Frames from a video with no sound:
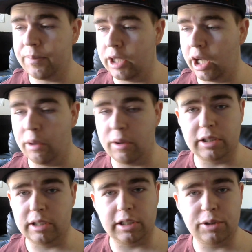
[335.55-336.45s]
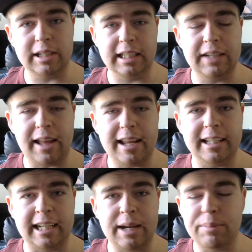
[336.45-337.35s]
You know, you can leave that in
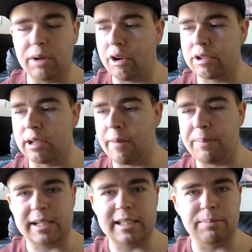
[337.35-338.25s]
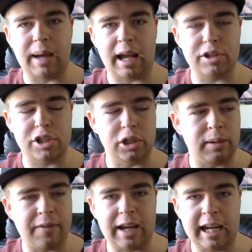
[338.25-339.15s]
the game, but also have Big Team Battles, so
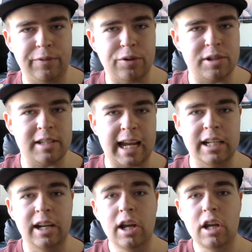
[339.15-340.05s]
you have eight versus eight